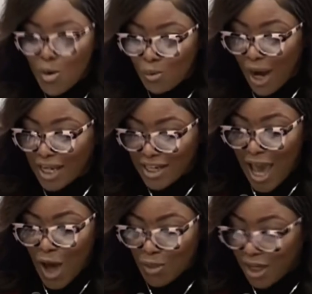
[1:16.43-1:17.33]
right
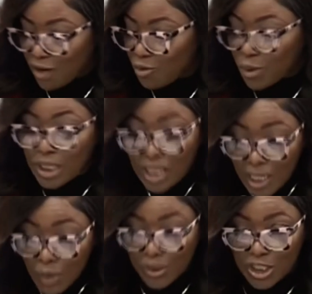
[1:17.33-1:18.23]
now they have
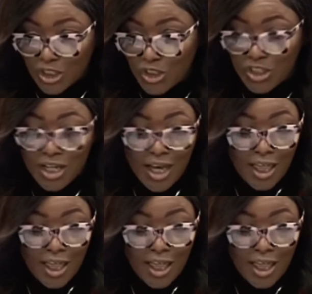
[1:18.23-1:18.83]
relinquished